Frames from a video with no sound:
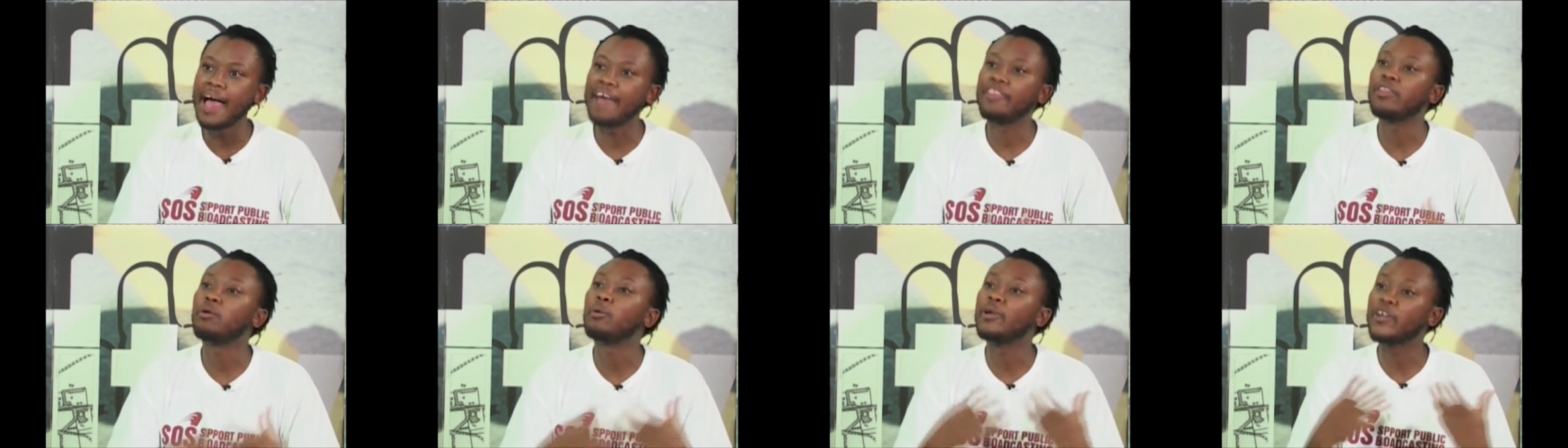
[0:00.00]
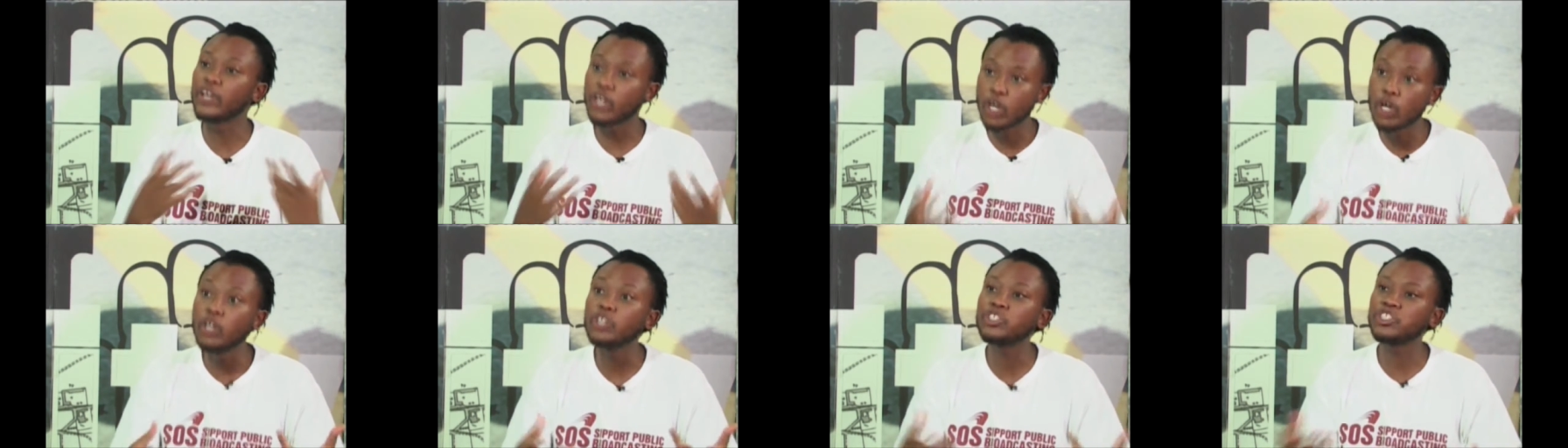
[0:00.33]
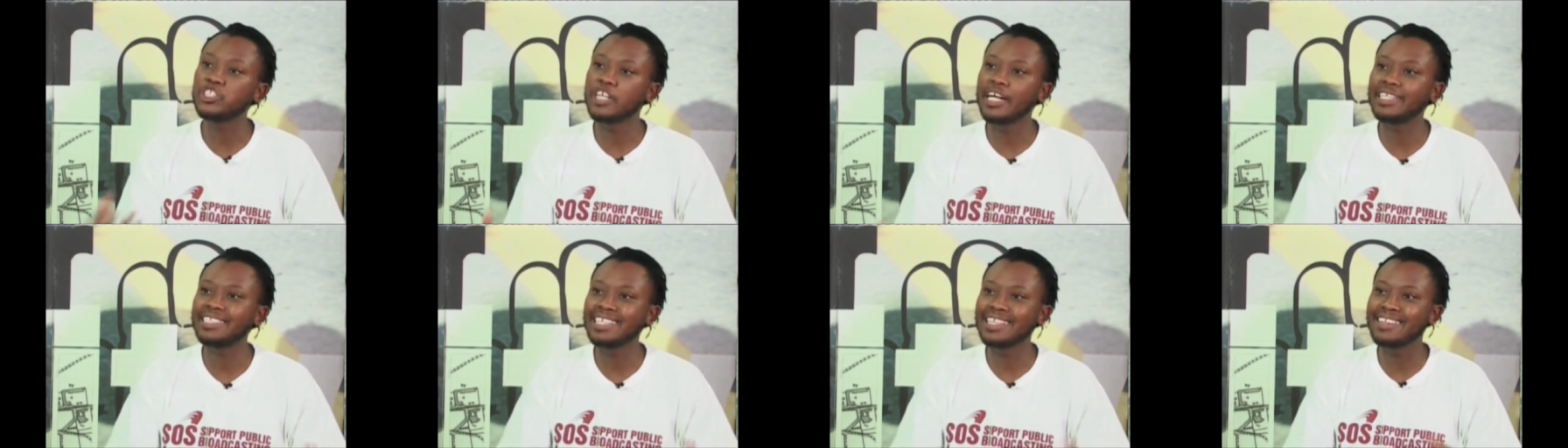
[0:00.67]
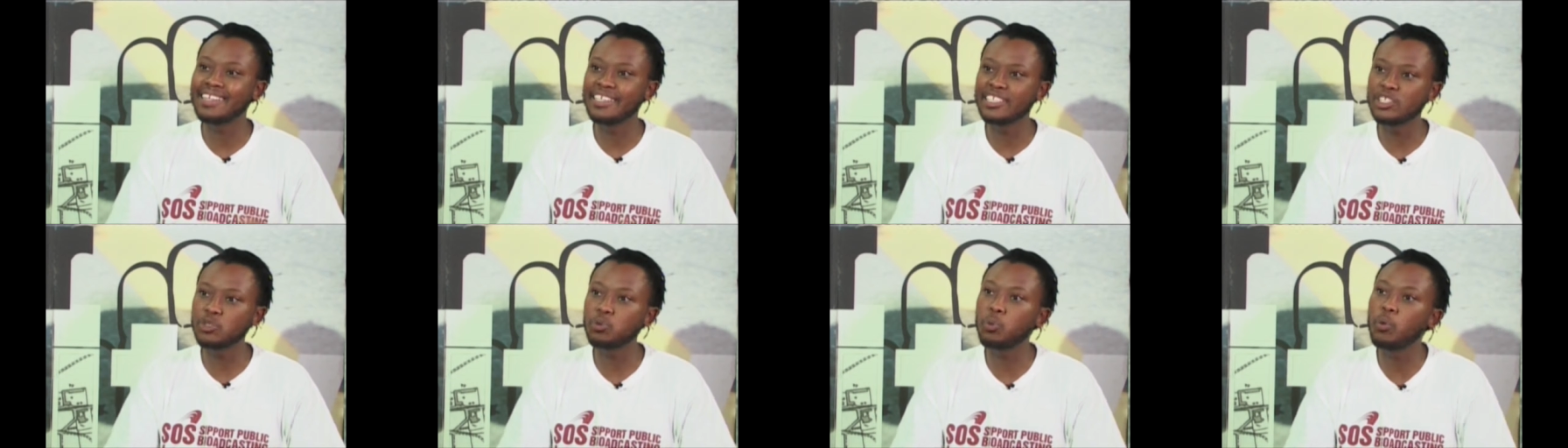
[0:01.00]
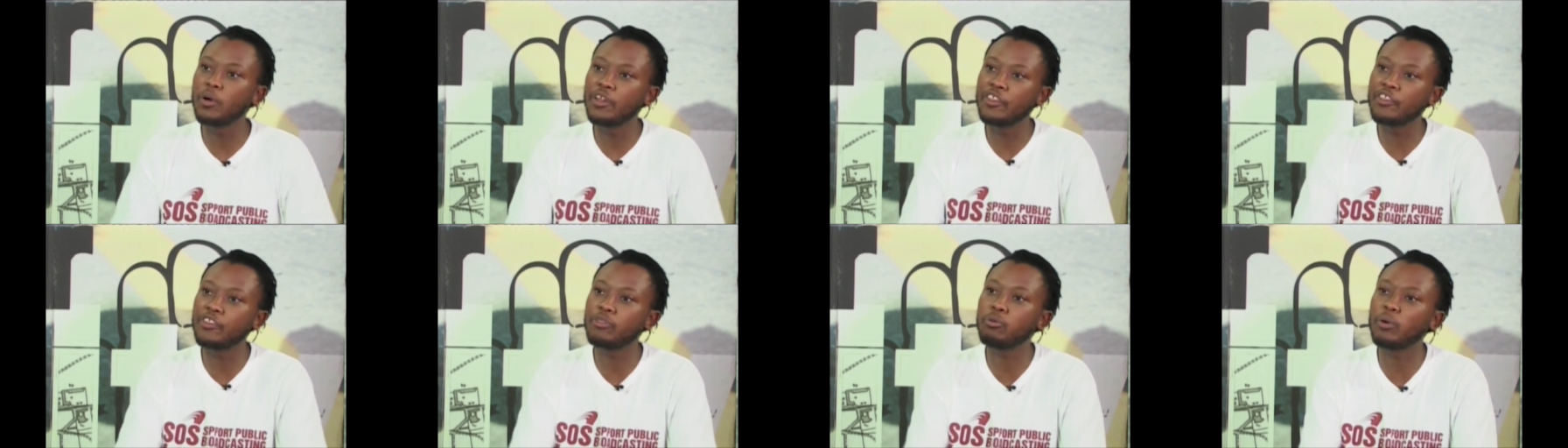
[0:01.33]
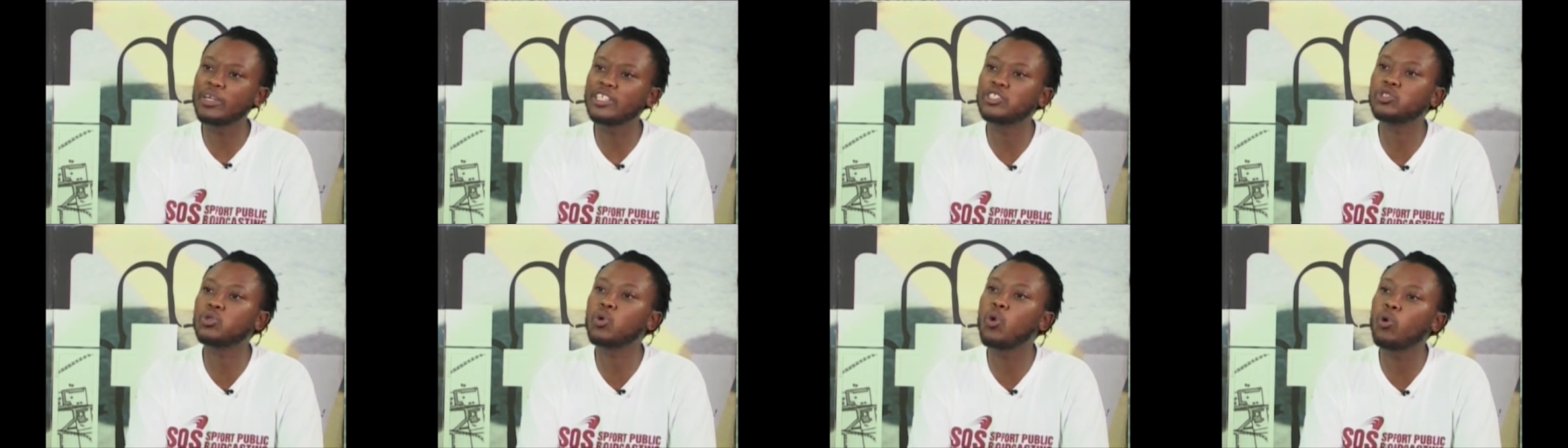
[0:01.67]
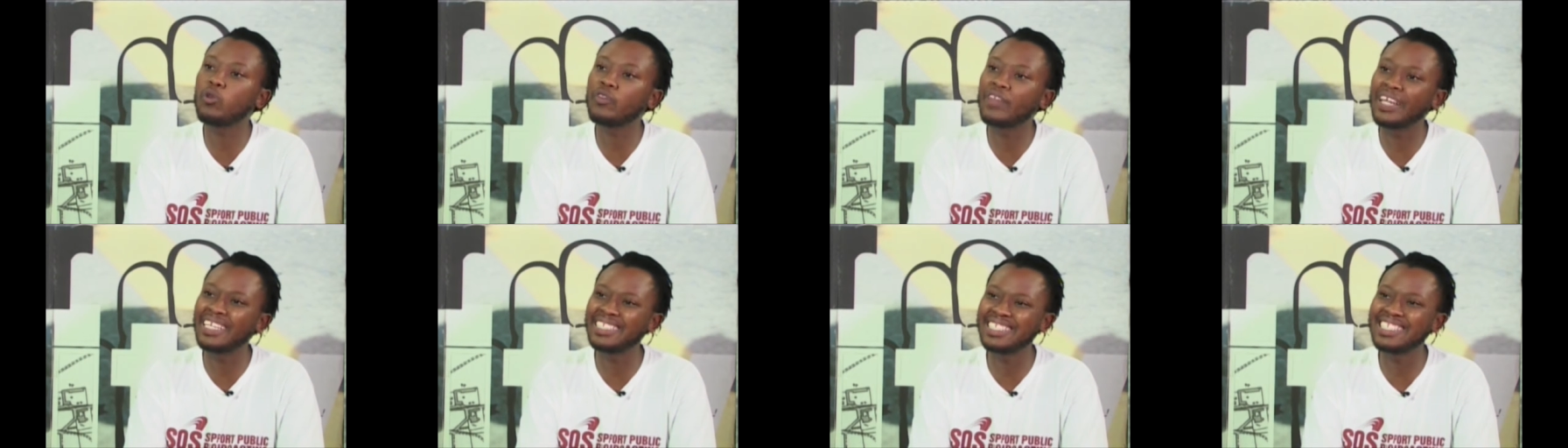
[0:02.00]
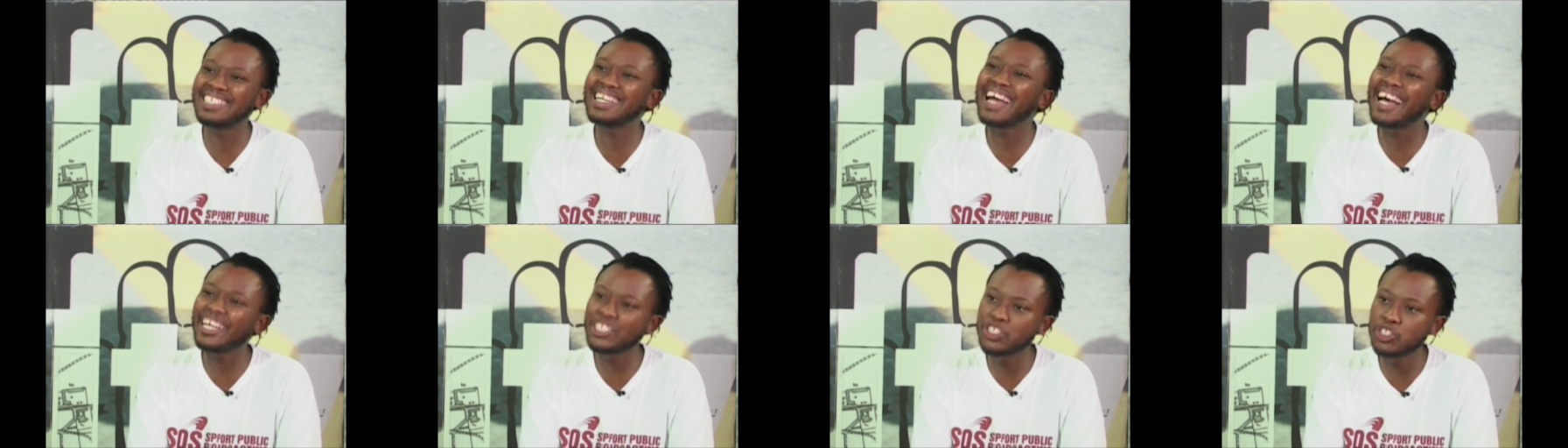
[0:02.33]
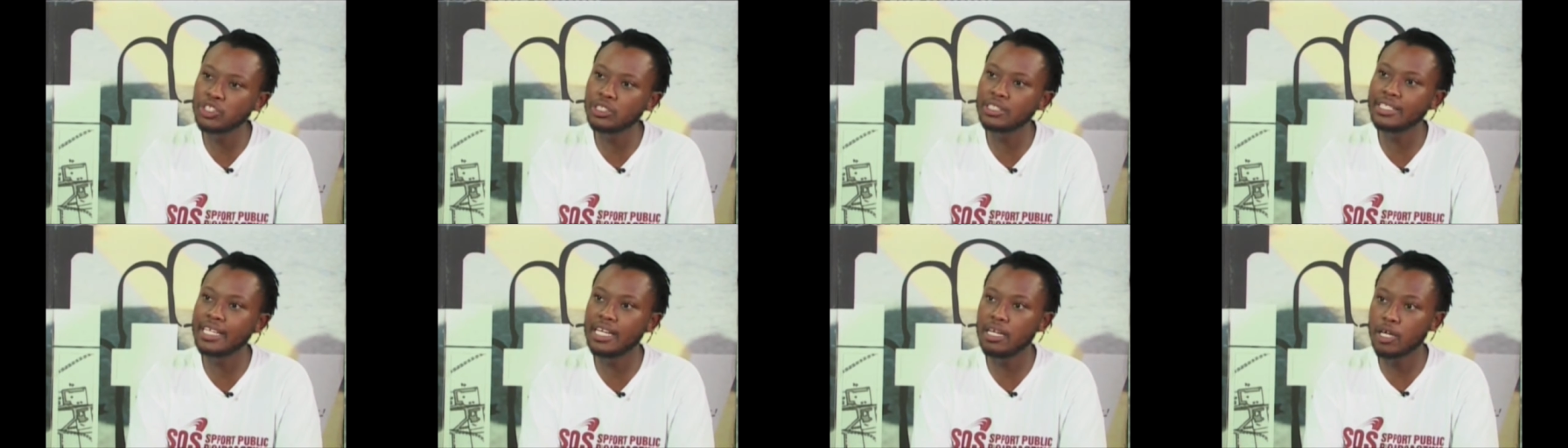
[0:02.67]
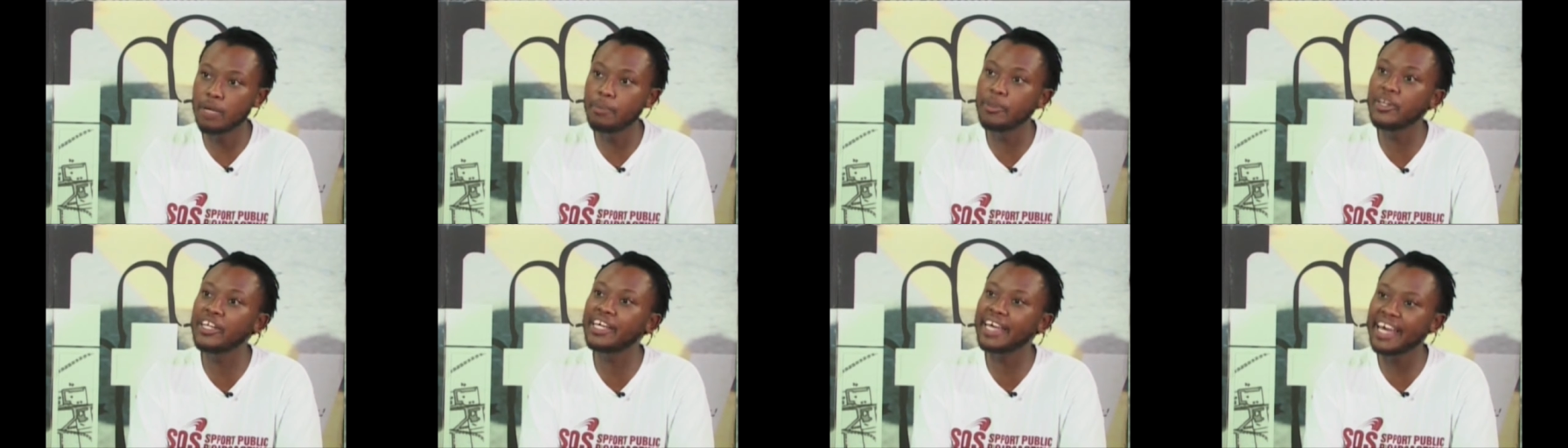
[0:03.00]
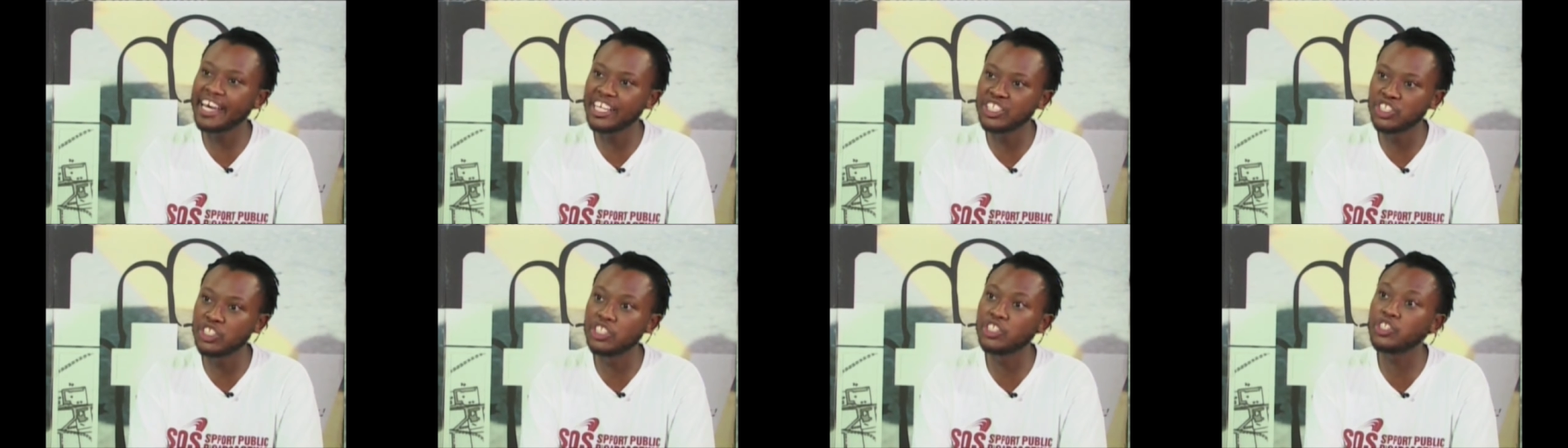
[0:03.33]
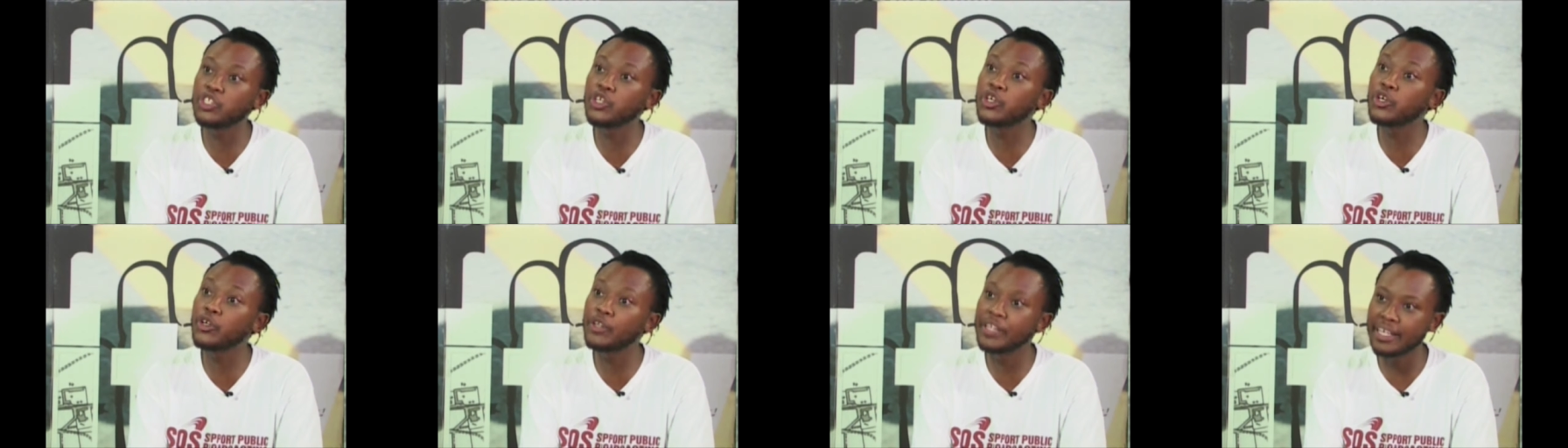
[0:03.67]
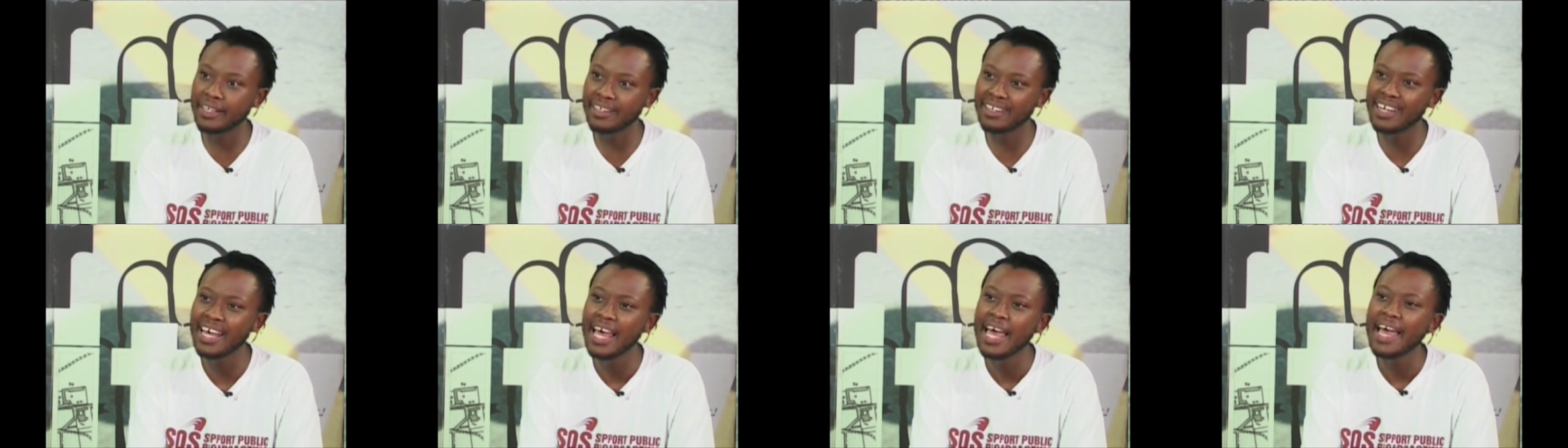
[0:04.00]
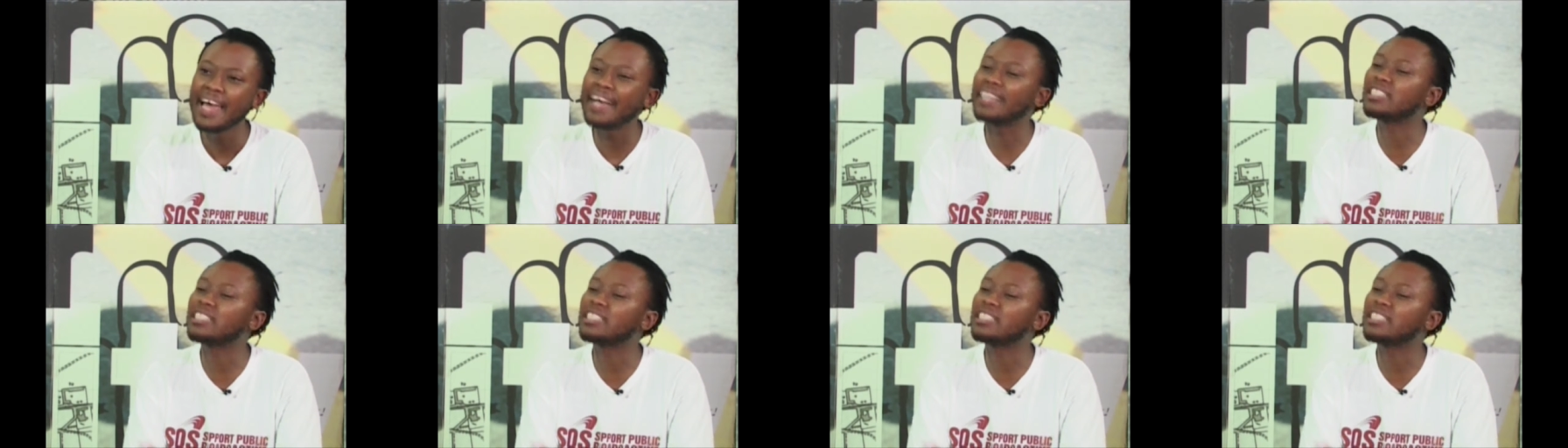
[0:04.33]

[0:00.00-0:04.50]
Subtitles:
and they were negotiating this with what is called the International Telecommunications Union.